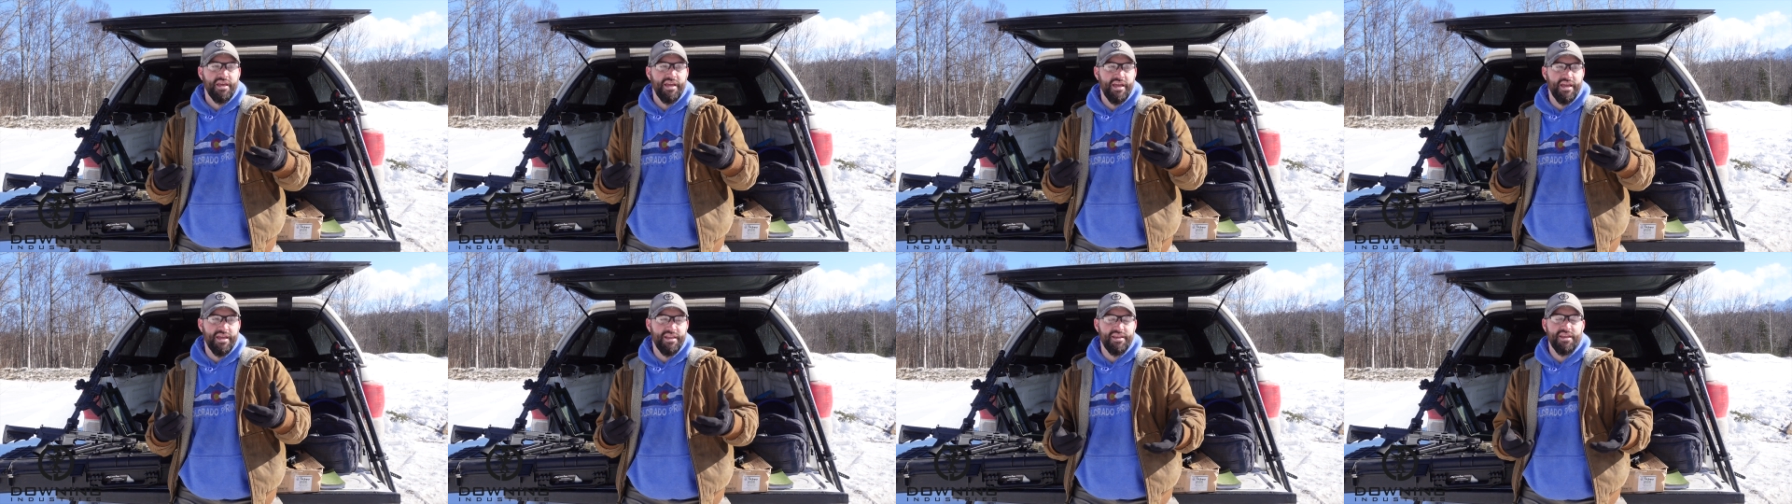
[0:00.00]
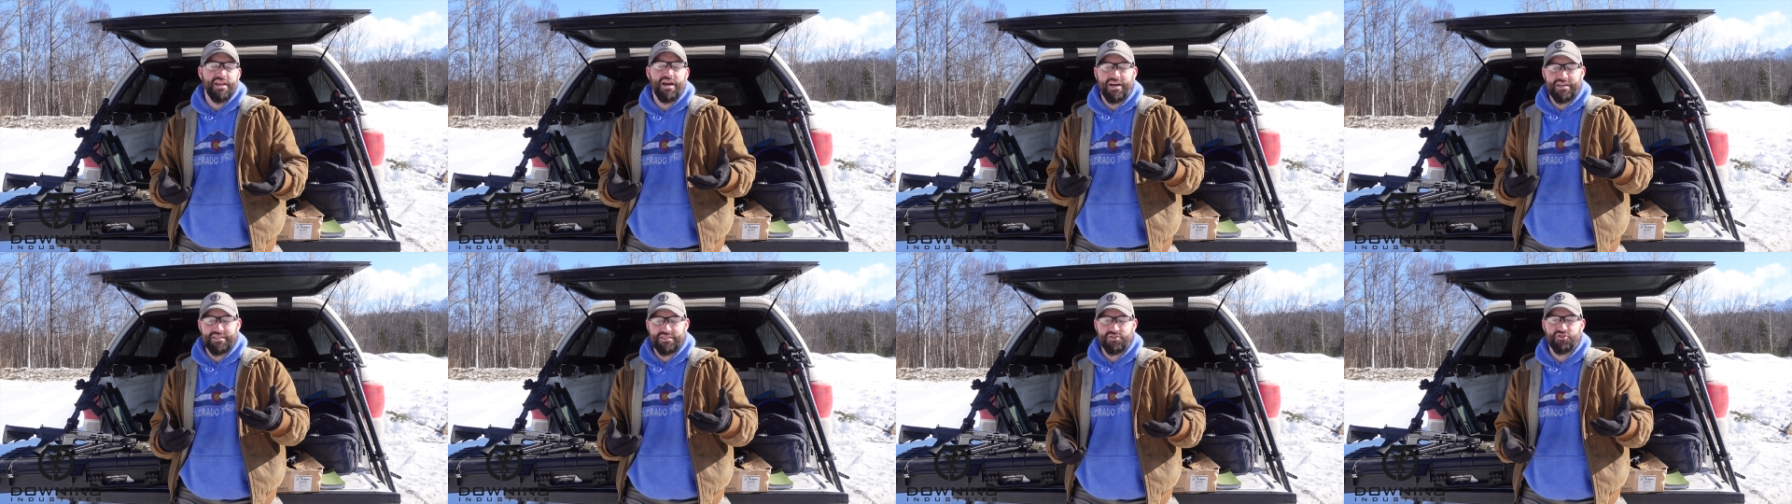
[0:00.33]
and
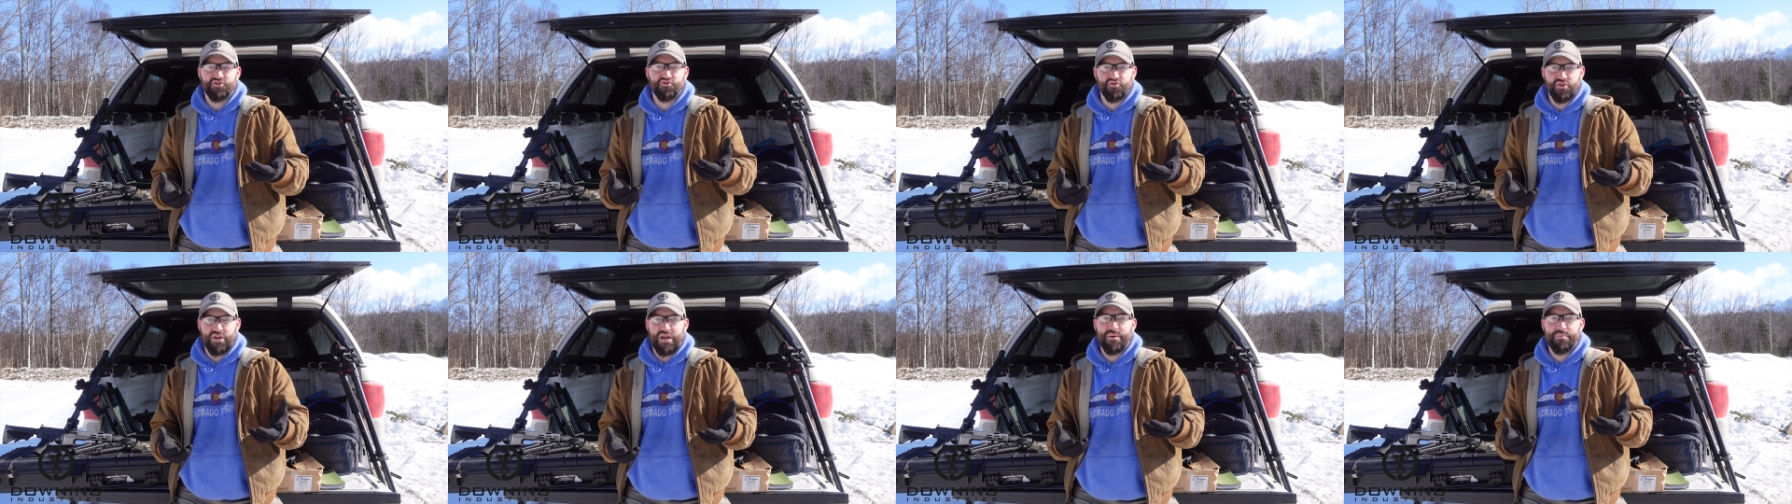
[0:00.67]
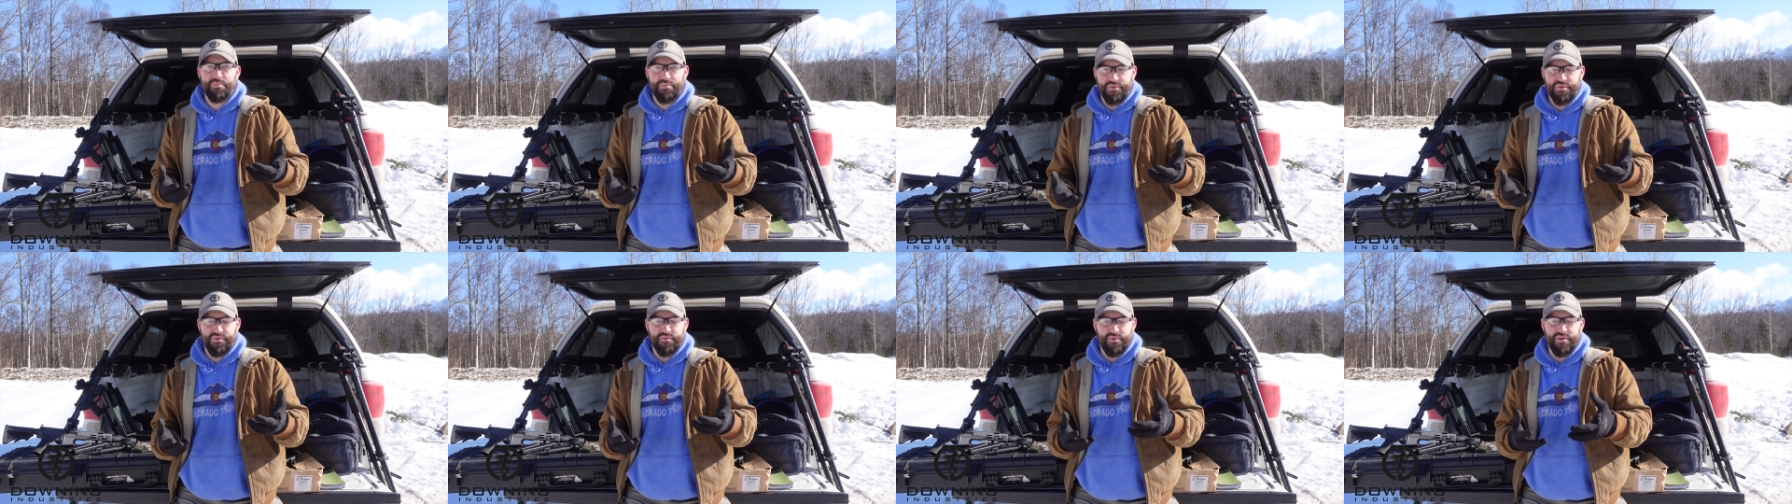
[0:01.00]
not drop
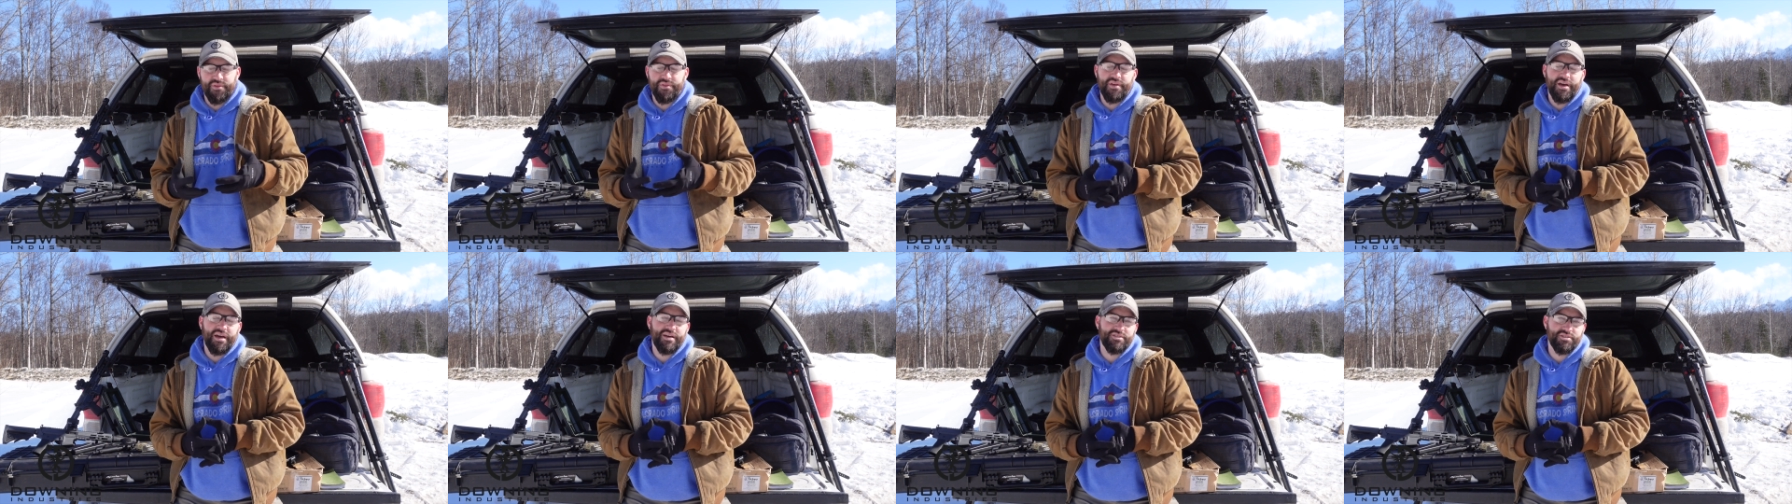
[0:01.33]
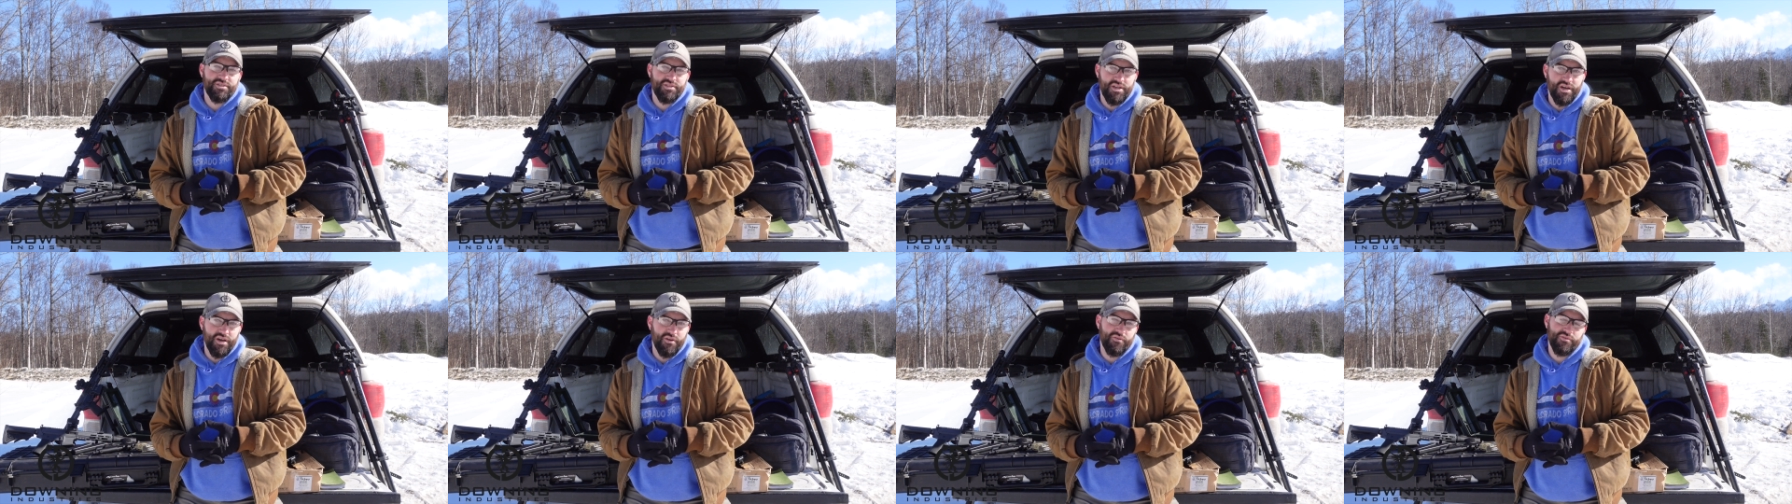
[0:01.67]

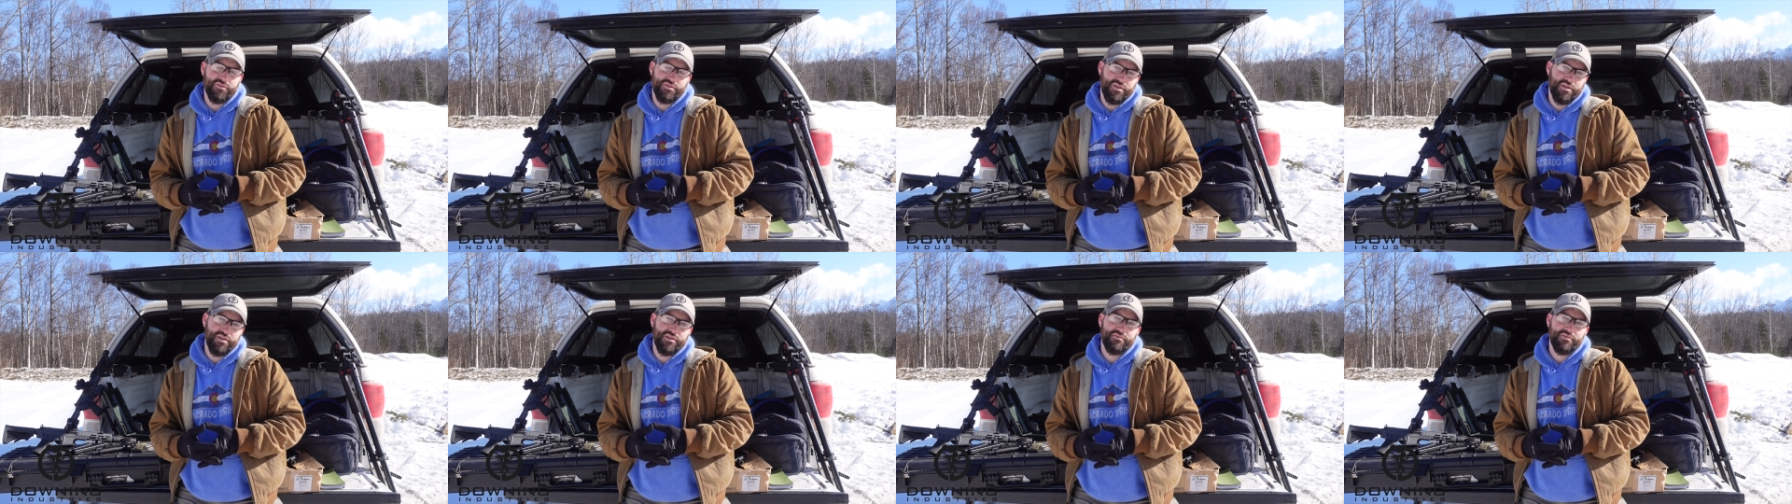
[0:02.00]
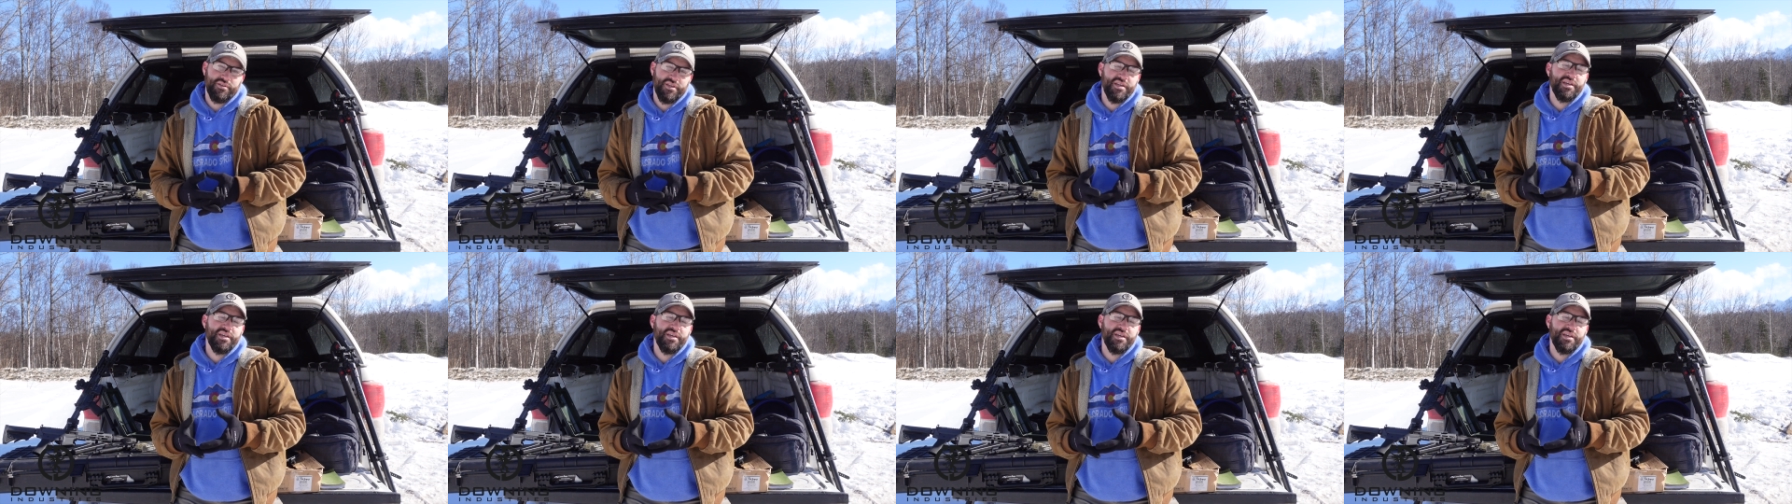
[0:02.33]
$3,000 on.